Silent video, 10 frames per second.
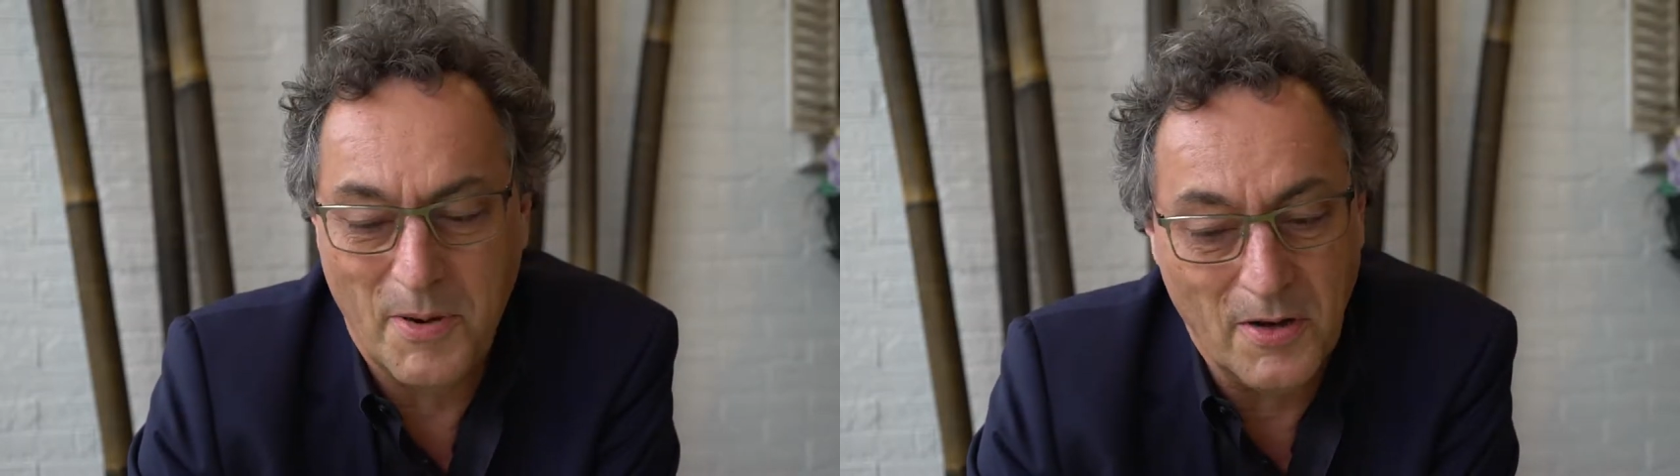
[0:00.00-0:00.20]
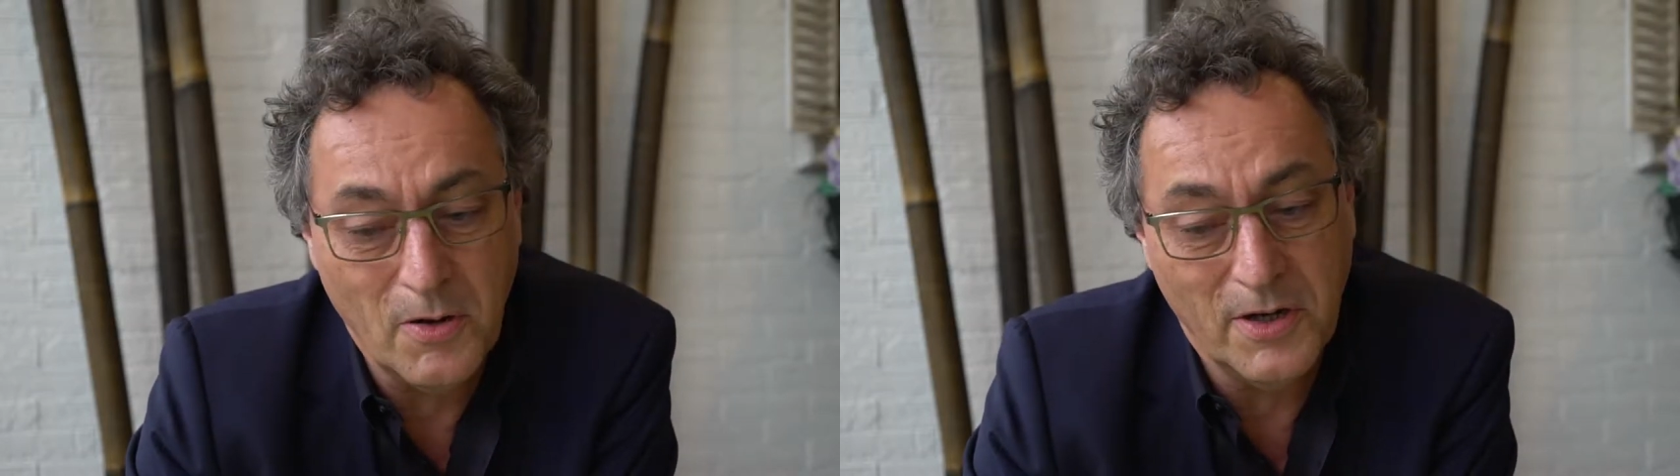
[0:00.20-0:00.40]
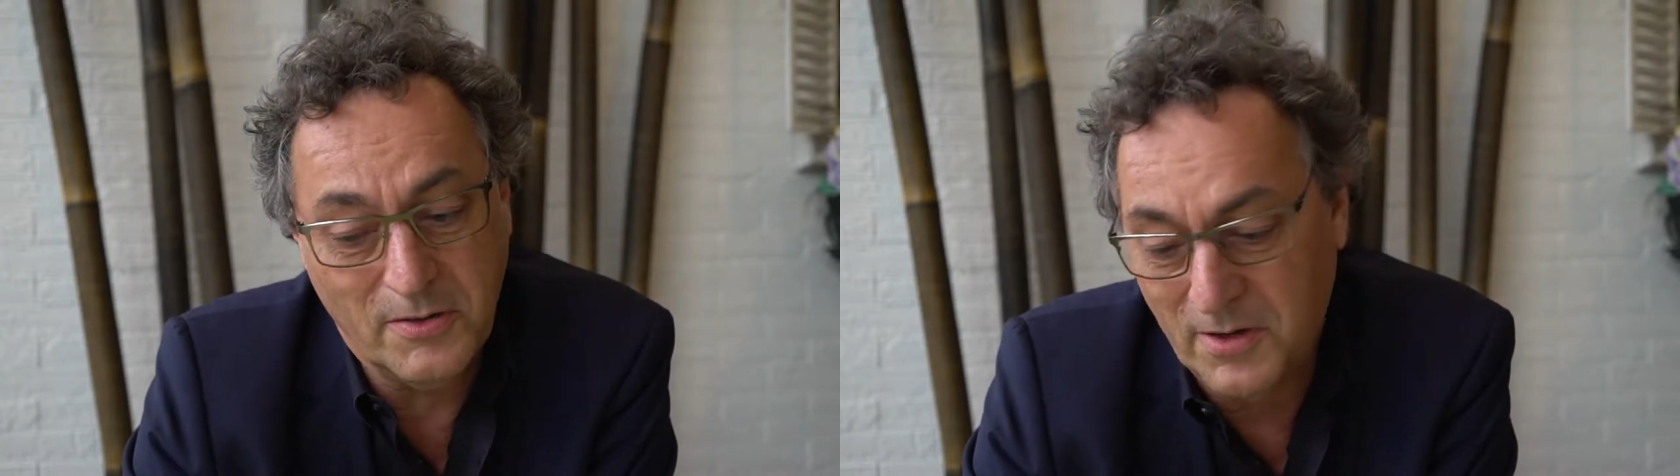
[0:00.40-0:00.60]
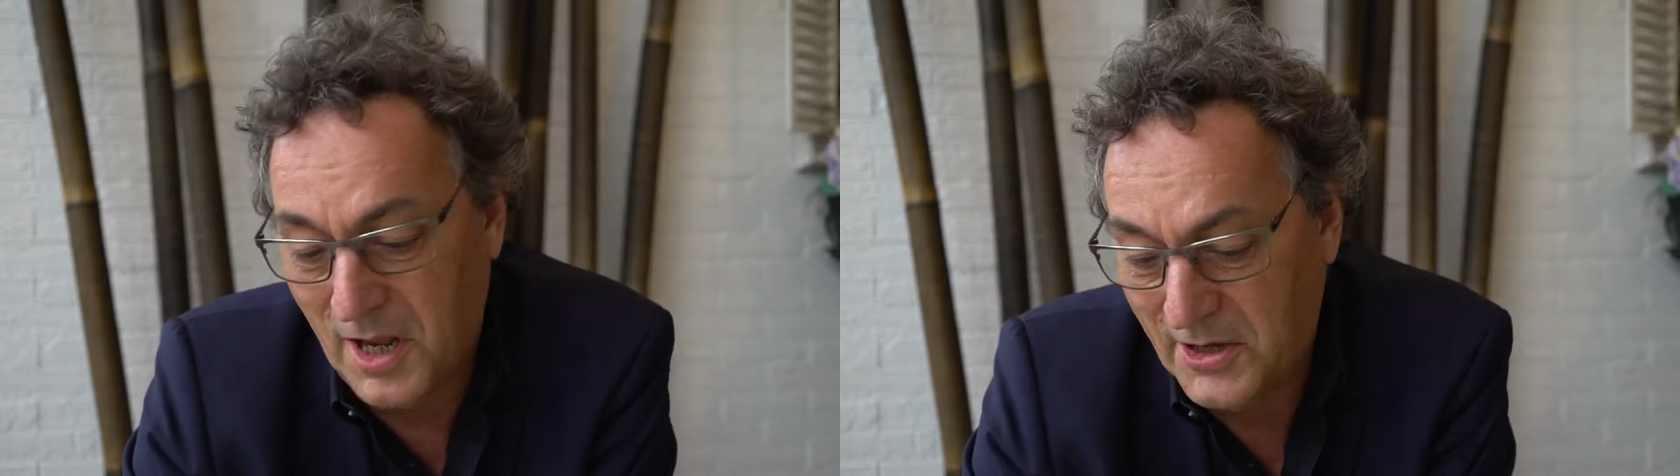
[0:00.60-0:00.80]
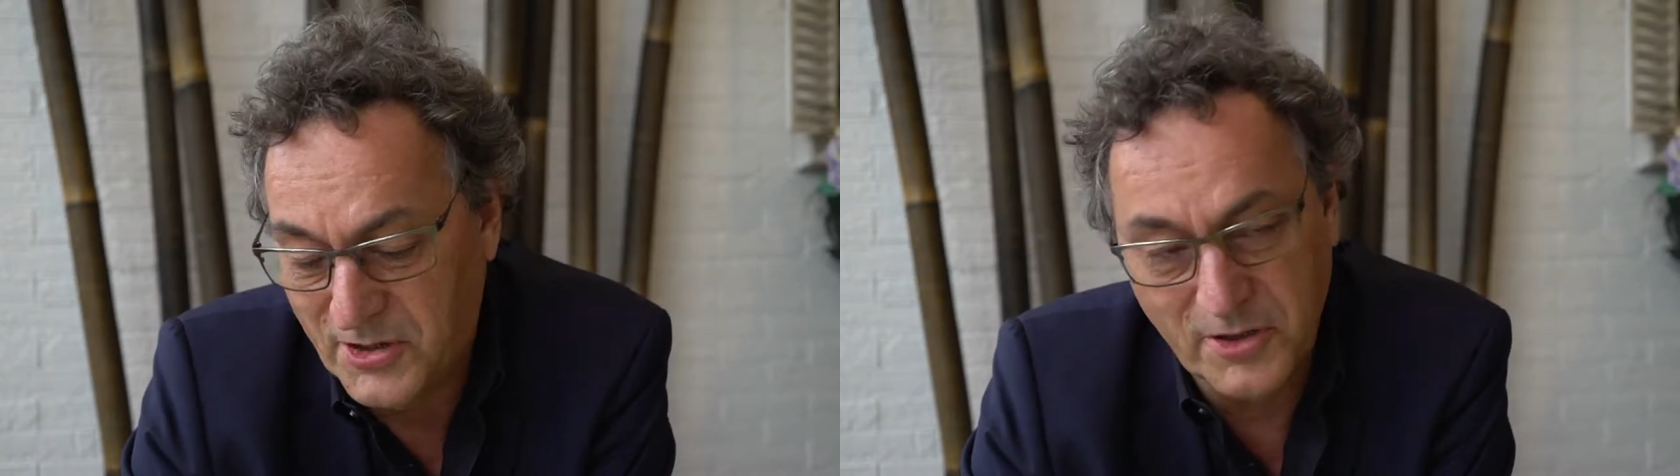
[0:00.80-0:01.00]
I mean, look at
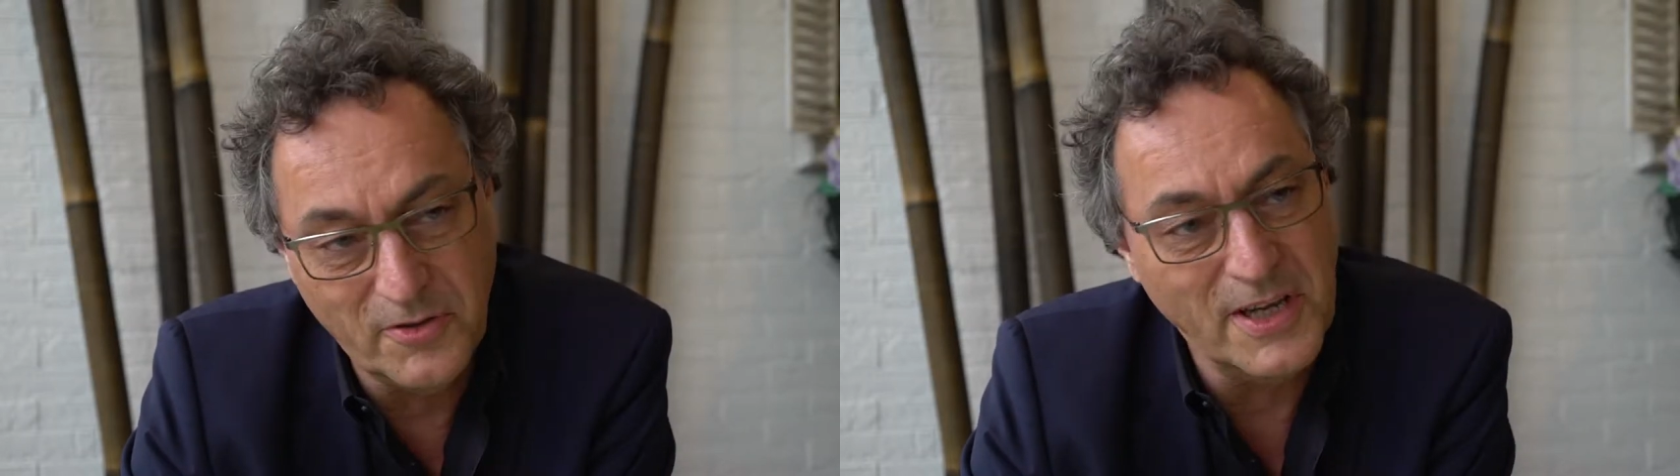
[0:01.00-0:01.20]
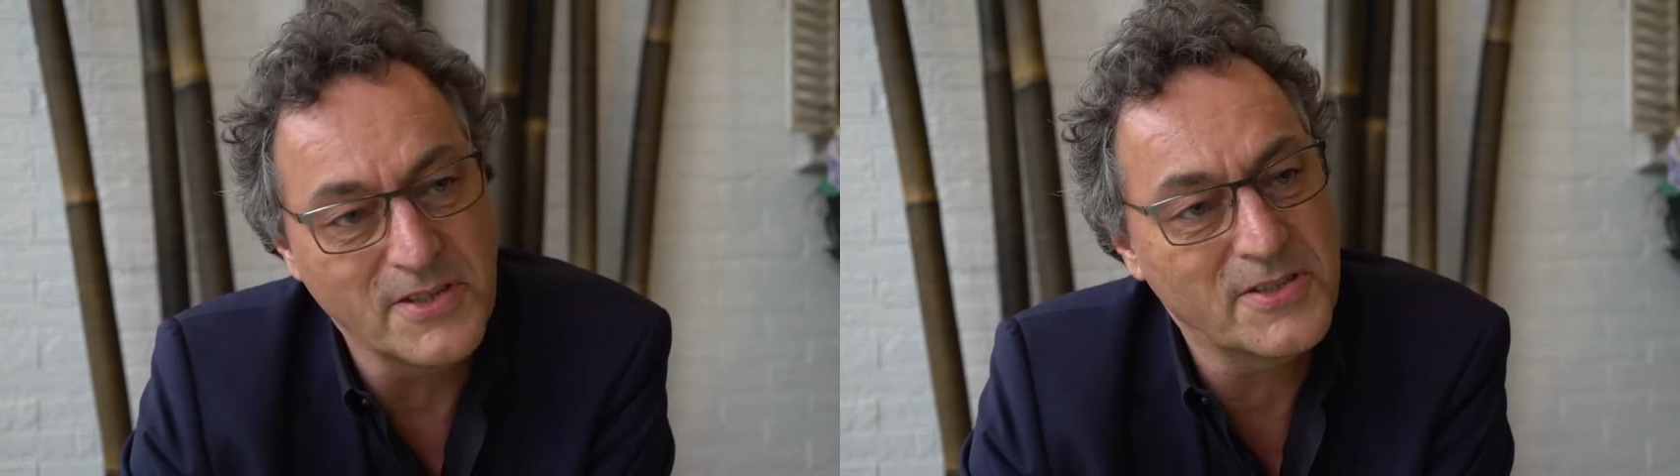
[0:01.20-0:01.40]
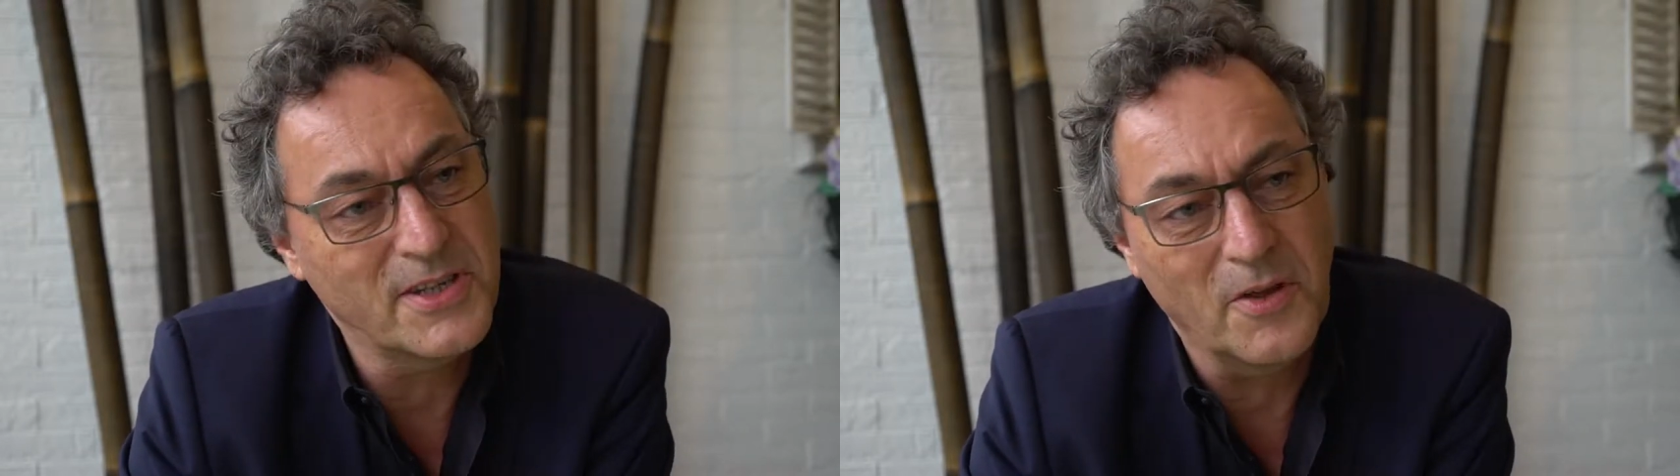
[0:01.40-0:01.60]
ancient Greece,